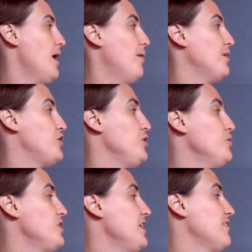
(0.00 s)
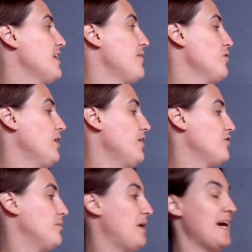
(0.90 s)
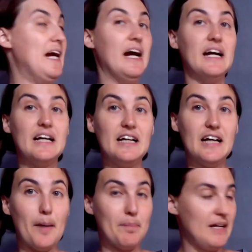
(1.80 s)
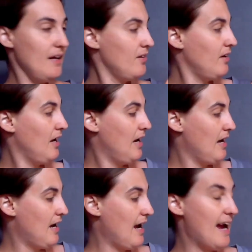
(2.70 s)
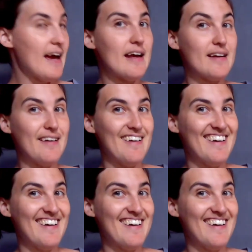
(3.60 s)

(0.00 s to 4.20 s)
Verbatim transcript: but usually saved her allowance to buy guppies and